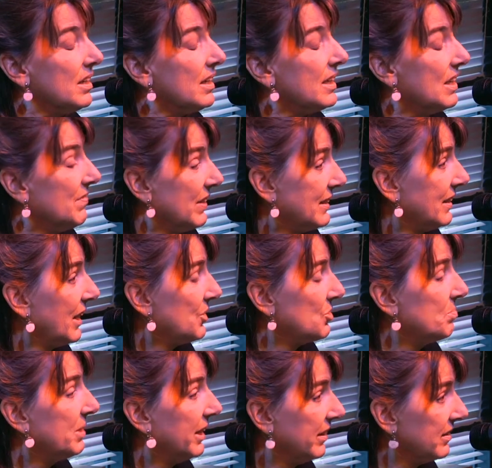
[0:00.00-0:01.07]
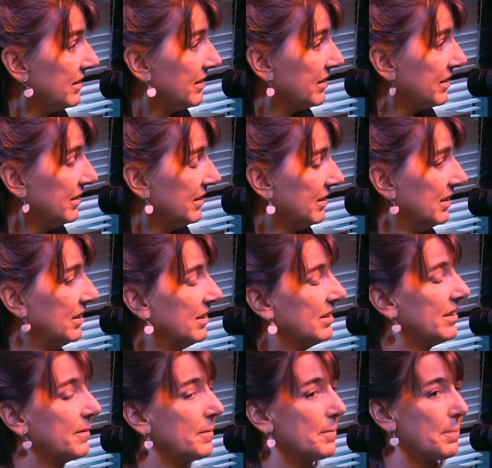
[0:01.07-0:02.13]
The investigation begins.
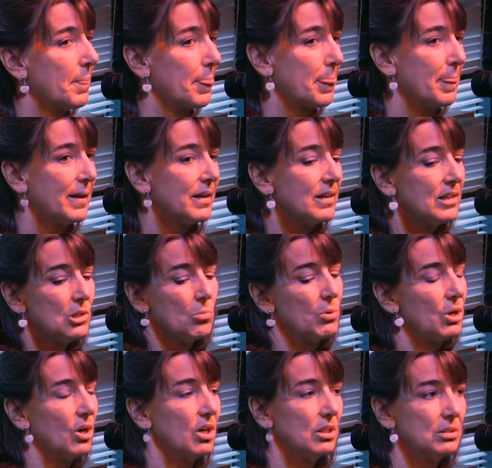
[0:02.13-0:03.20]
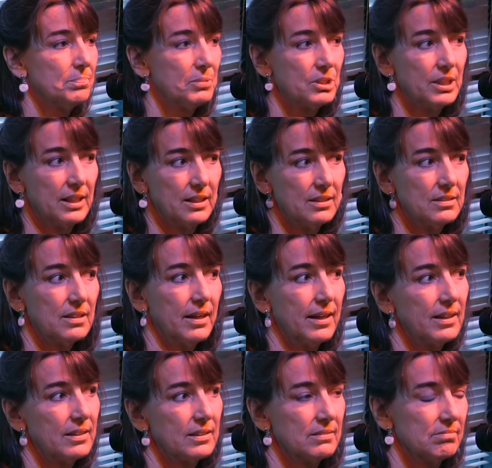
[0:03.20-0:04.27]
We all pretend
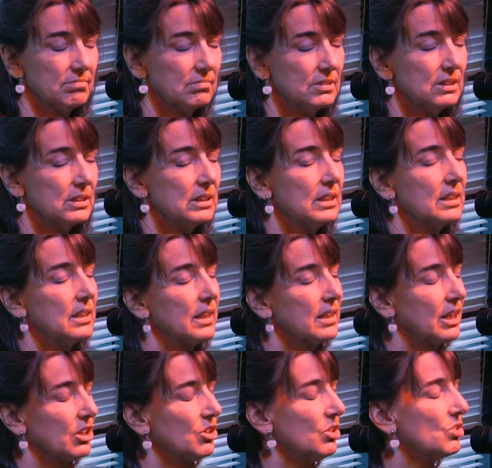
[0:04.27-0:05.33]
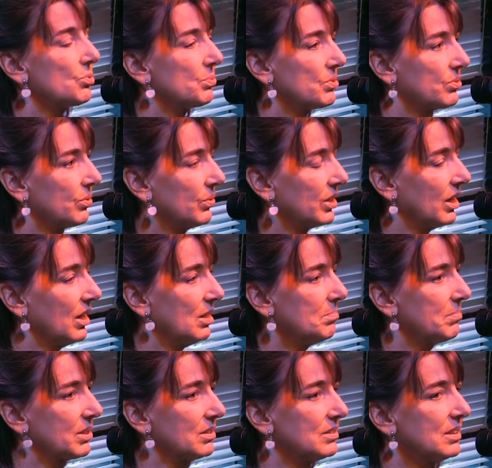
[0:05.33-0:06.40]
like nothing unusual is going on,
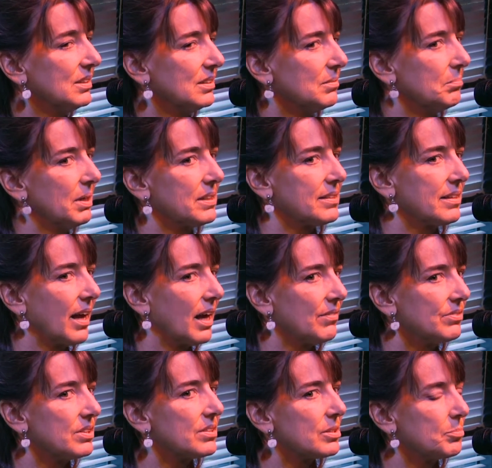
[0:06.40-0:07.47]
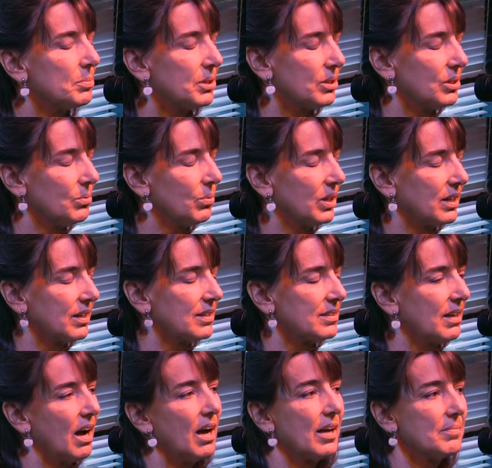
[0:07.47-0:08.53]
but my staff disappear one at a
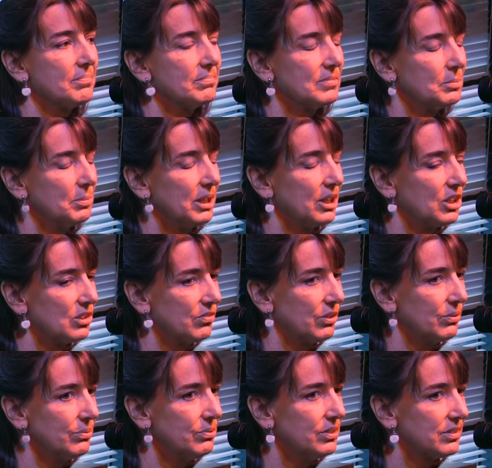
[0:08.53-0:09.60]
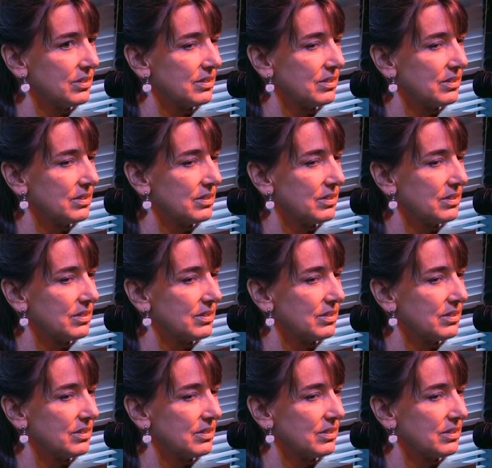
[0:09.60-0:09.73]
time to be interviewed.